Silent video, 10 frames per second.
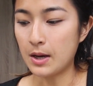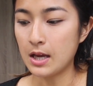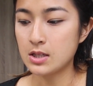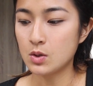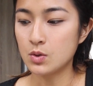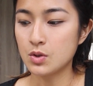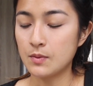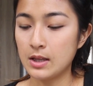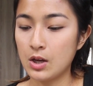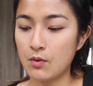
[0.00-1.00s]
but it's also
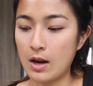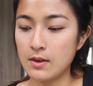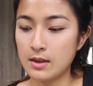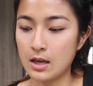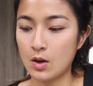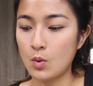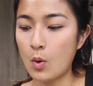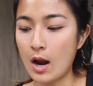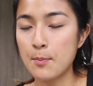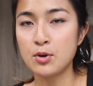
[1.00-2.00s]
really great that they're
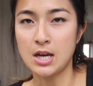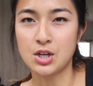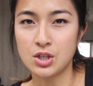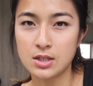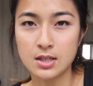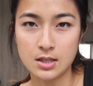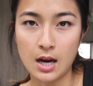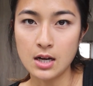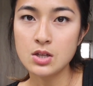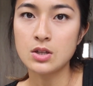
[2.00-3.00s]
quite a protectionist
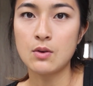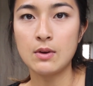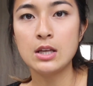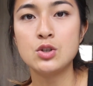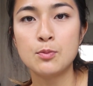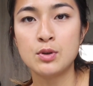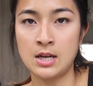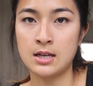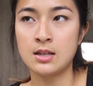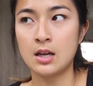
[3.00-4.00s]
society, so they really do
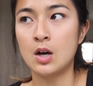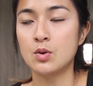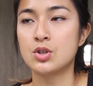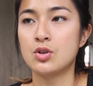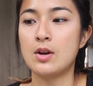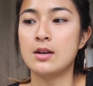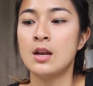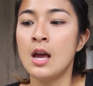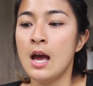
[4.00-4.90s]
protect their culture and